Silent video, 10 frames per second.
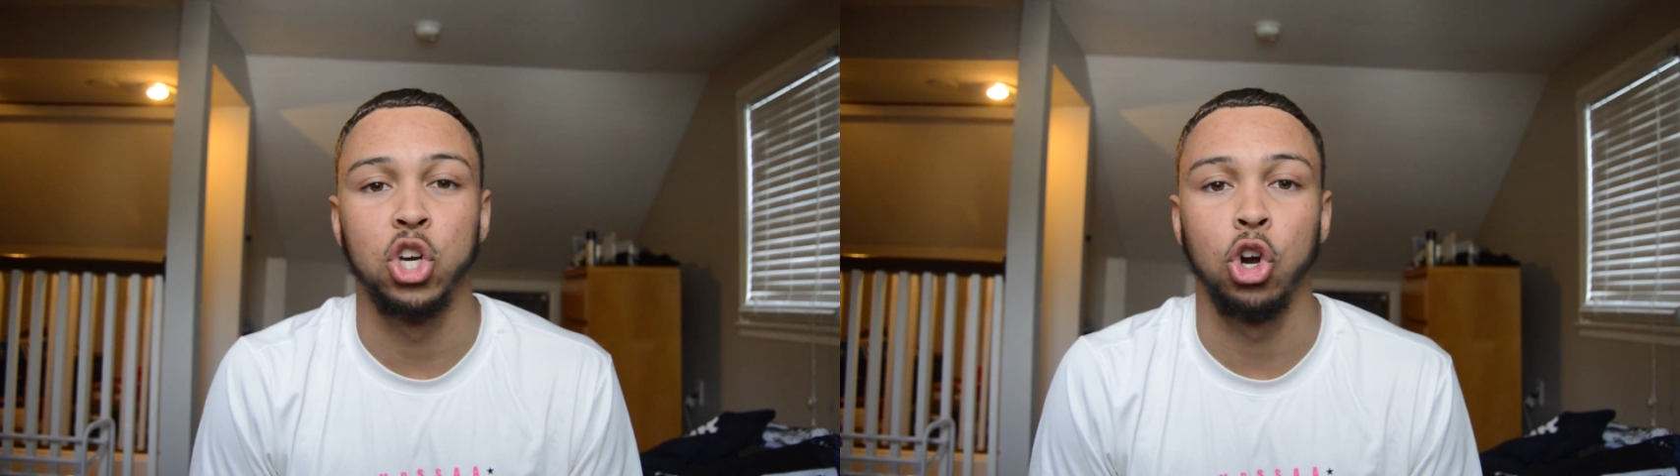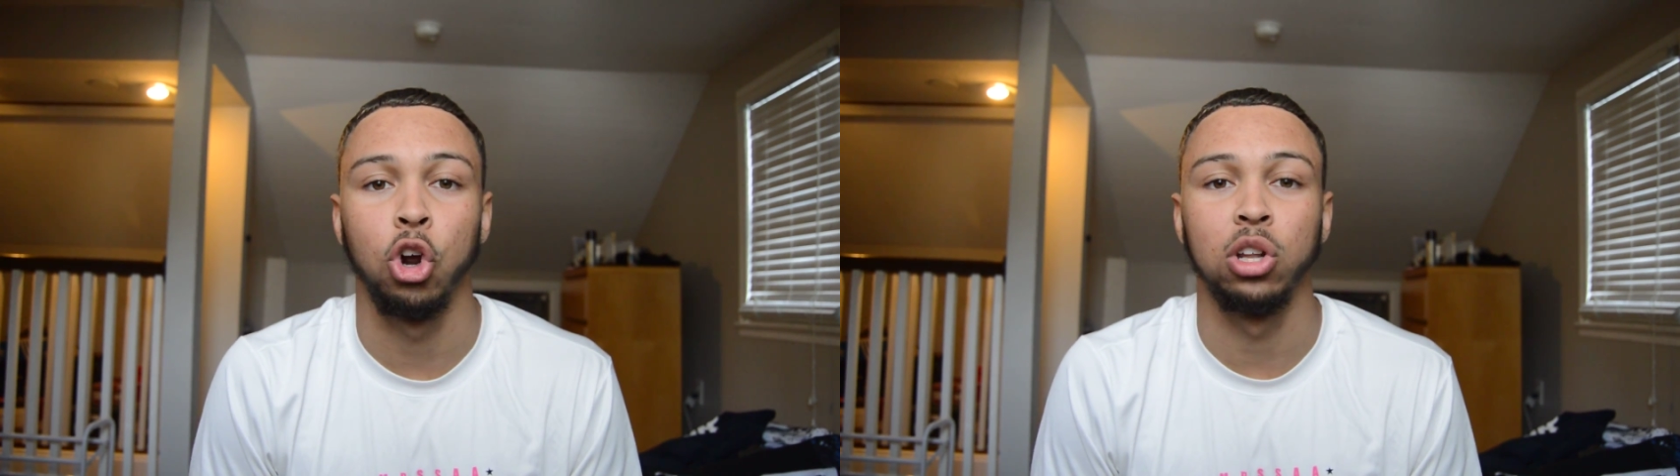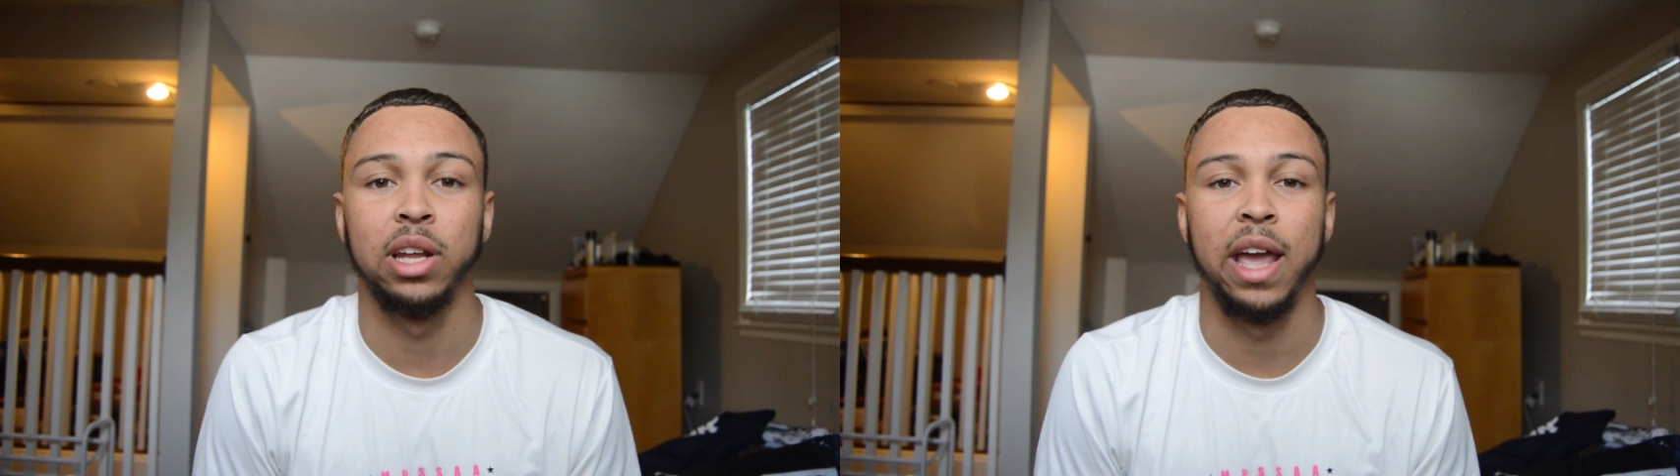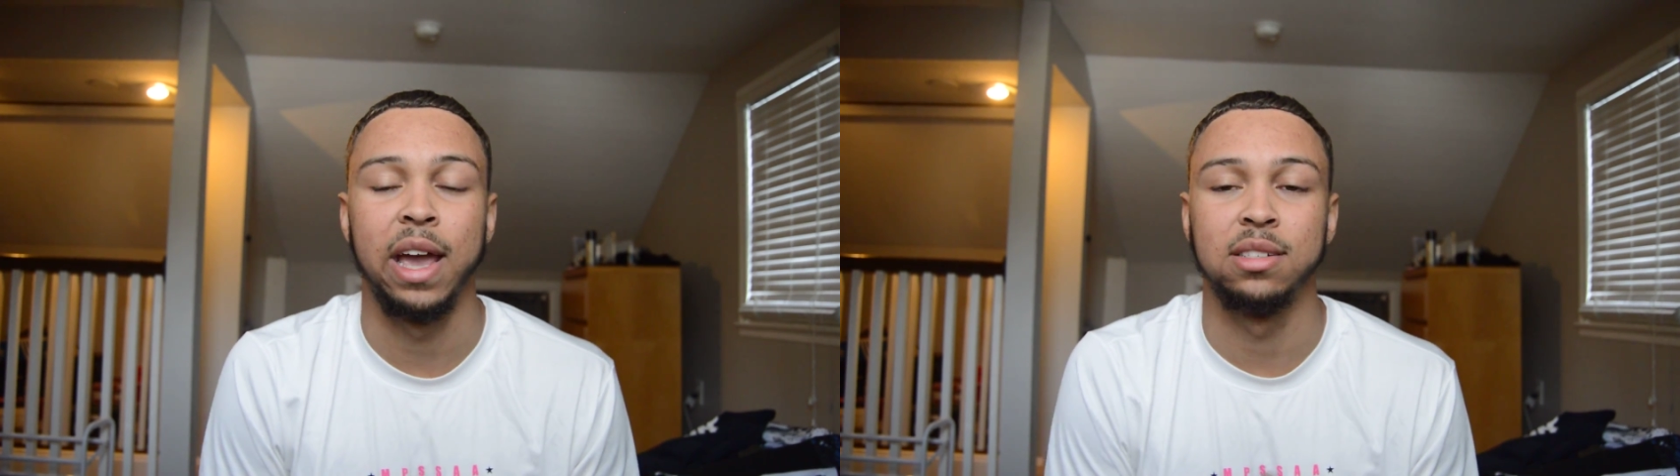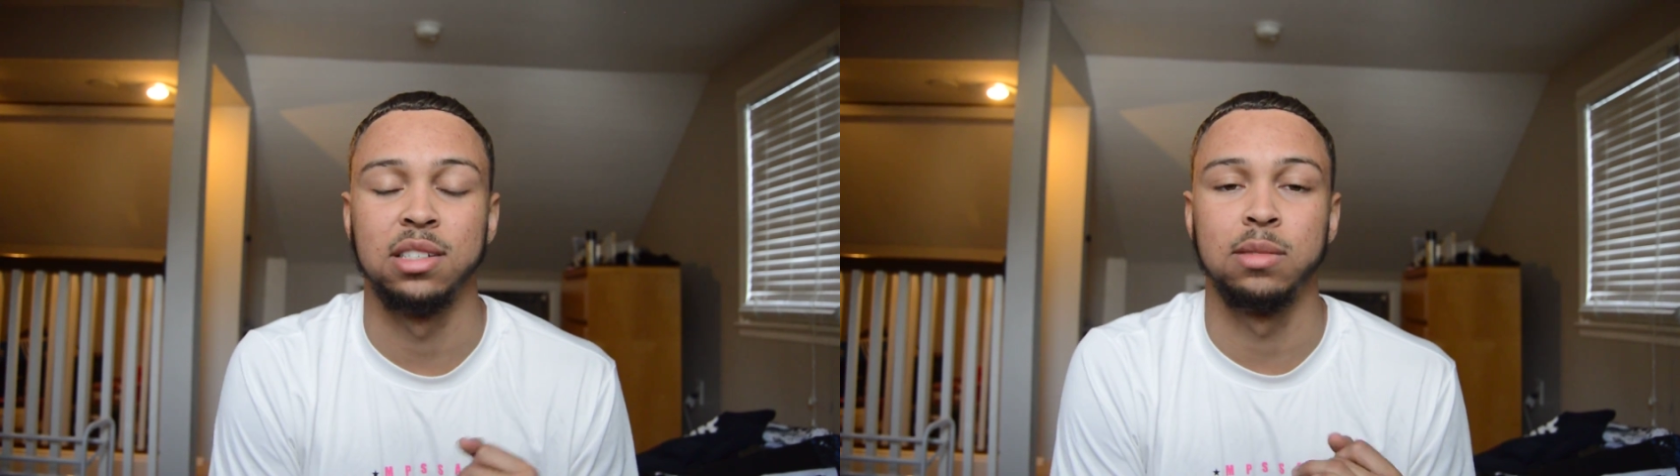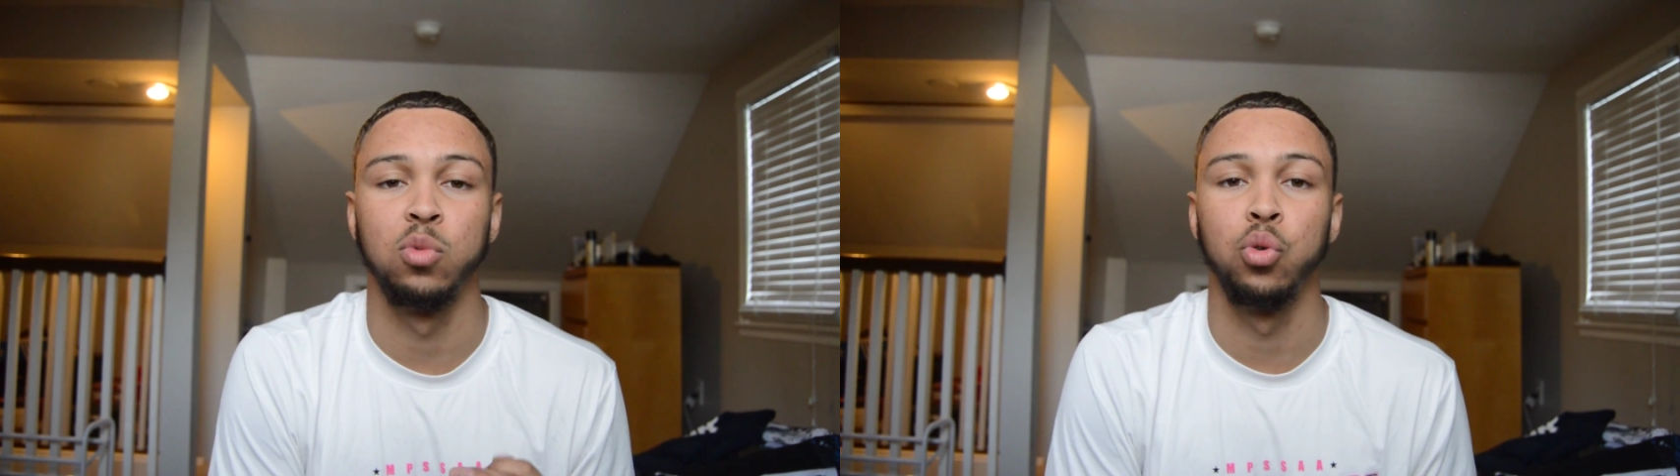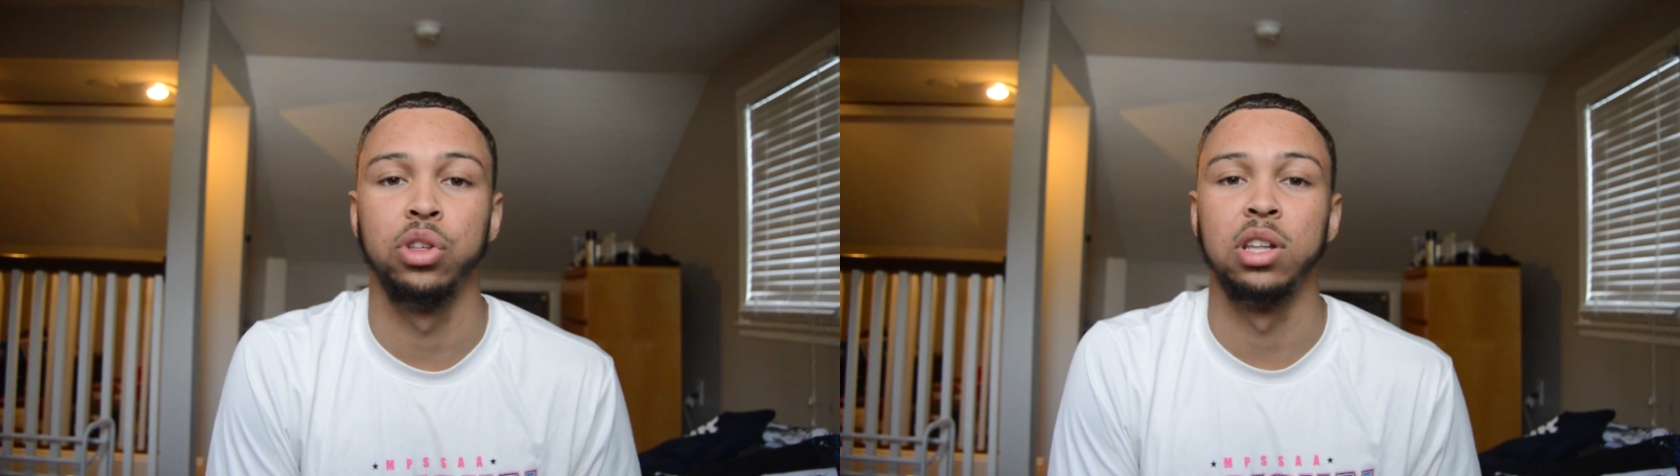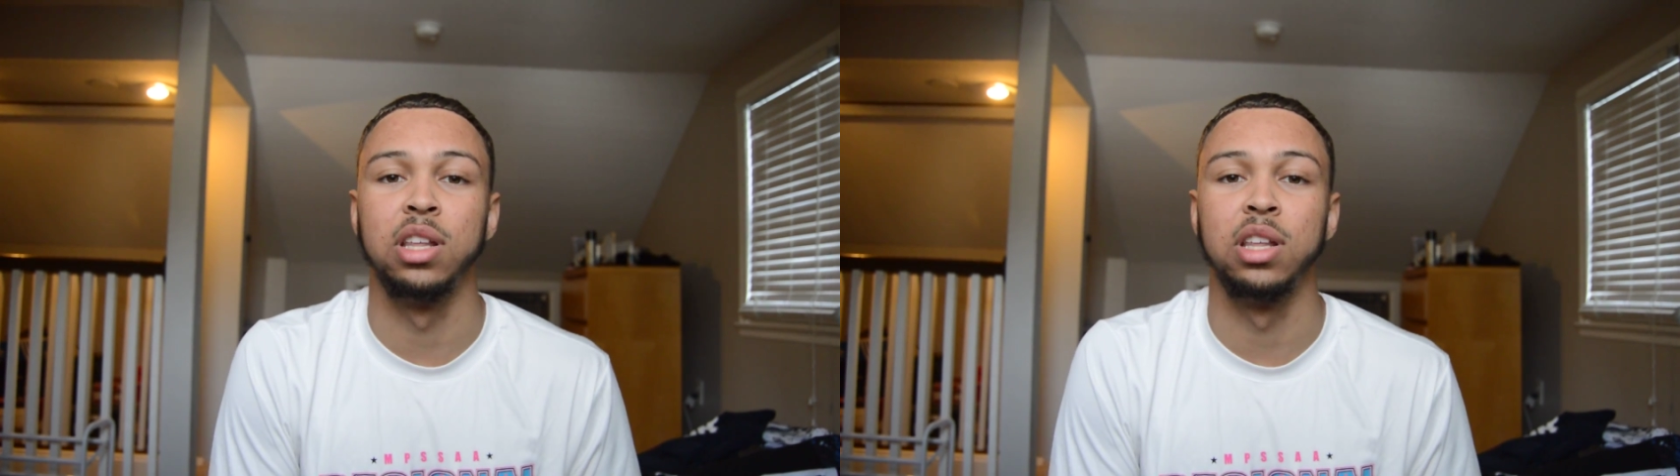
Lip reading: curl enhancing smoothie.